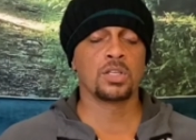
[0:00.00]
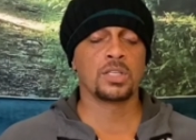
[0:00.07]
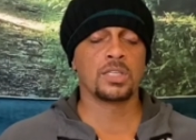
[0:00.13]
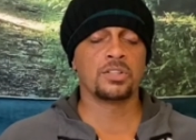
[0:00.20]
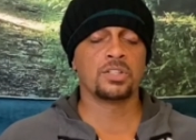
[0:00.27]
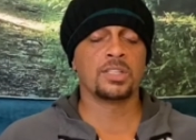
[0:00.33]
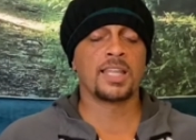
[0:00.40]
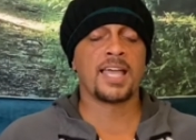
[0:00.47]

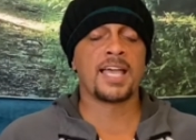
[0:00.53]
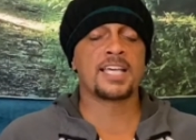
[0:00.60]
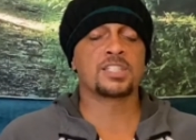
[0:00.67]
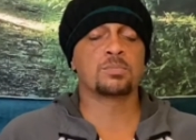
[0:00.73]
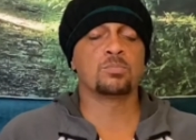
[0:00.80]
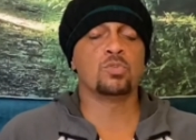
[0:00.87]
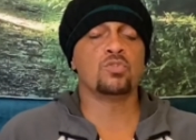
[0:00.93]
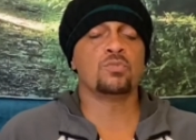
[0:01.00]
in the
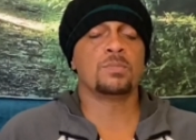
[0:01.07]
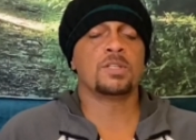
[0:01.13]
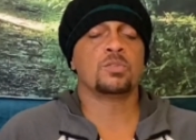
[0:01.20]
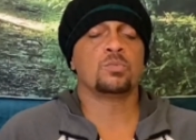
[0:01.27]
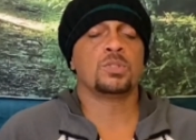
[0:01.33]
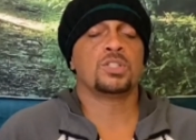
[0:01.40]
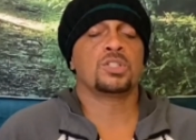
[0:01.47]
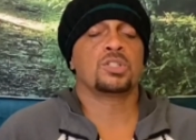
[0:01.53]
last movement,
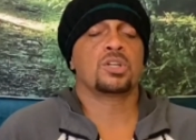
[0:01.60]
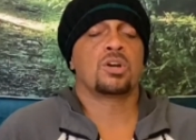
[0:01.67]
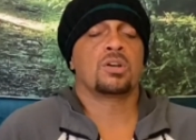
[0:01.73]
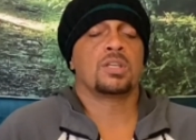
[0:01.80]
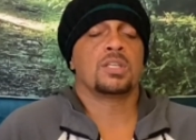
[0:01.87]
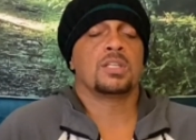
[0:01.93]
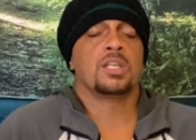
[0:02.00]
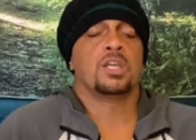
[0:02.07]
we took our
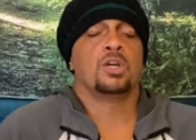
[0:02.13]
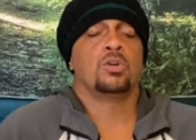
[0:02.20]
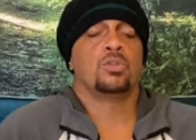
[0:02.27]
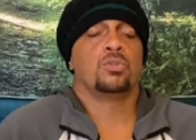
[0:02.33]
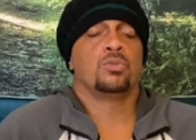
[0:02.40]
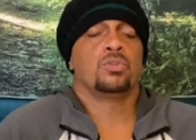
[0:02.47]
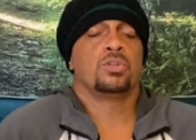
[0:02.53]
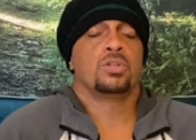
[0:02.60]
inhale
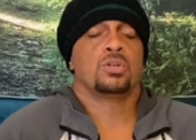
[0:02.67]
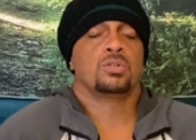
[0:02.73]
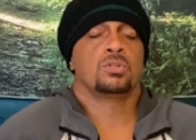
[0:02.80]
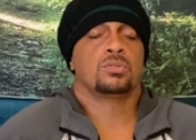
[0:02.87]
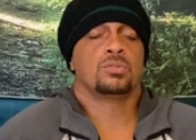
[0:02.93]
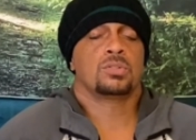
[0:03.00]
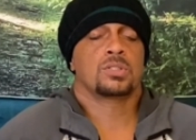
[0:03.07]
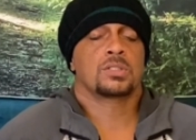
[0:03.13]
through the
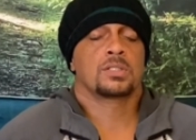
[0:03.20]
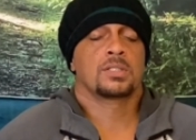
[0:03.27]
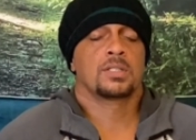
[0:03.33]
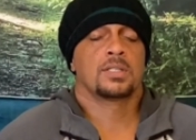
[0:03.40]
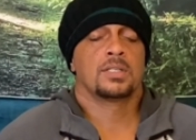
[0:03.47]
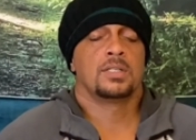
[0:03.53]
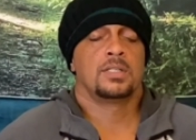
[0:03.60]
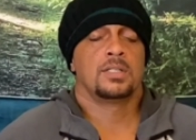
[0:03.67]
nose
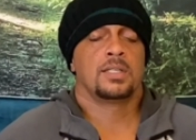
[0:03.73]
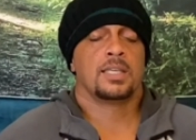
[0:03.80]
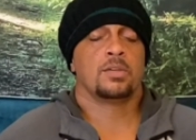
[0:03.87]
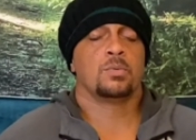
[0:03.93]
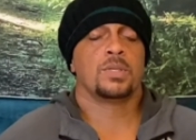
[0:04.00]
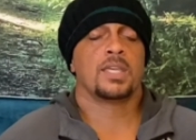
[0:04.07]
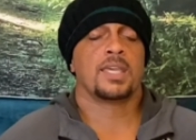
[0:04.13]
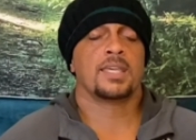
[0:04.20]
and
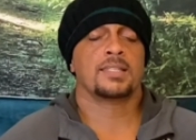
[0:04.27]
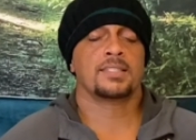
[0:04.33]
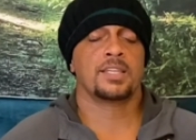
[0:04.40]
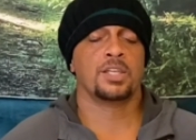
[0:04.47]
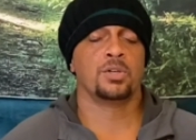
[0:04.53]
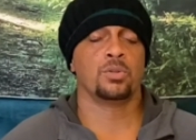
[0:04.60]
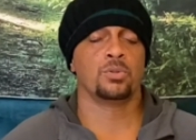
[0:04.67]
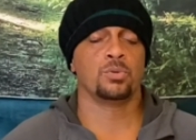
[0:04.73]
we
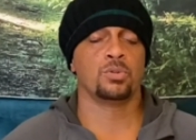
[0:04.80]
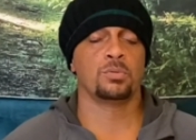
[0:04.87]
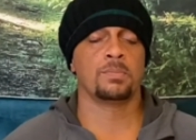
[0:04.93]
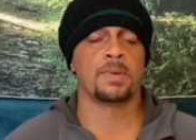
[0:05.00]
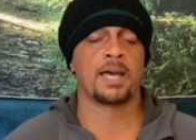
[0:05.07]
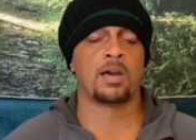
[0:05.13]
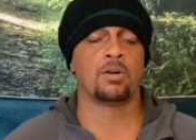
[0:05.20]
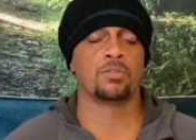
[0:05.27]
exhale through the
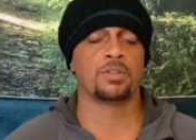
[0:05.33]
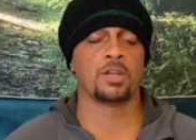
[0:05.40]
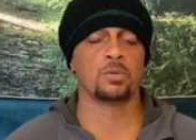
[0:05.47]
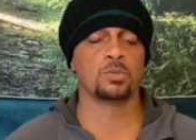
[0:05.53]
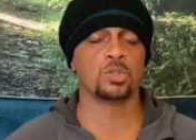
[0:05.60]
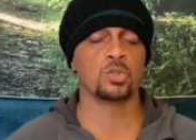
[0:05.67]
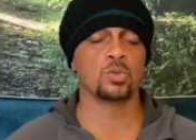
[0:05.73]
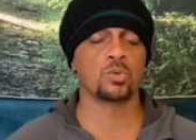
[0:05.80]
mouth. And I
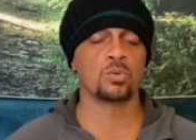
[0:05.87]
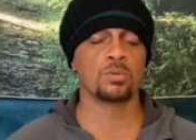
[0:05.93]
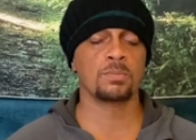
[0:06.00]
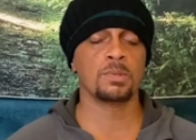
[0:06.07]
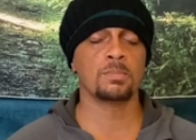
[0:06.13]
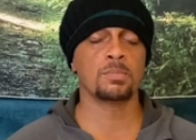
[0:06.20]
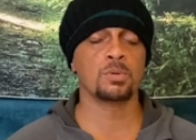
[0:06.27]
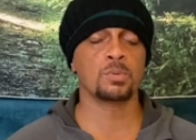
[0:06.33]
want you to
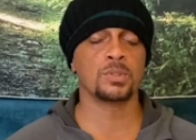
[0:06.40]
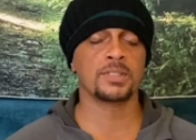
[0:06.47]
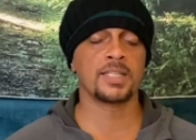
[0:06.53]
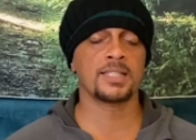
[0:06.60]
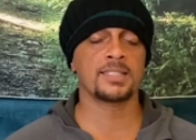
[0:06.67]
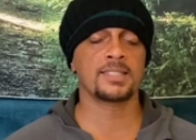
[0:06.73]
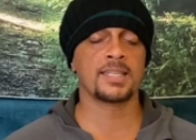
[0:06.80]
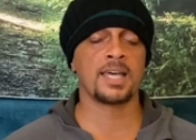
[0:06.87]
remember what
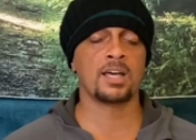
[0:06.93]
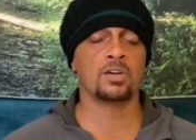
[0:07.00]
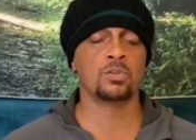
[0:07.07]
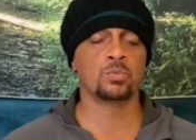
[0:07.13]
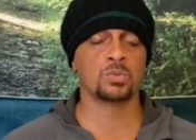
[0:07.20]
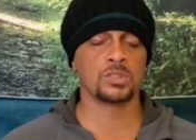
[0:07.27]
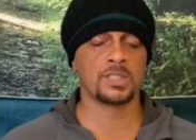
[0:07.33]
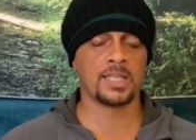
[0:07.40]
that
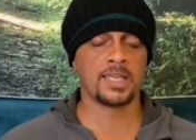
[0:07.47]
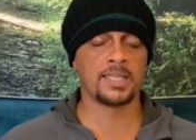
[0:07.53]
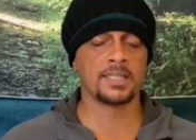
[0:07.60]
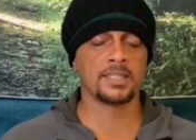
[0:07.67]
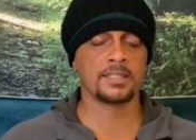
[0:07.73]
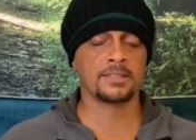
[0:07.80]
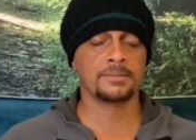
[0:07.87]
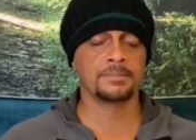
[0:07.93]
sound was like.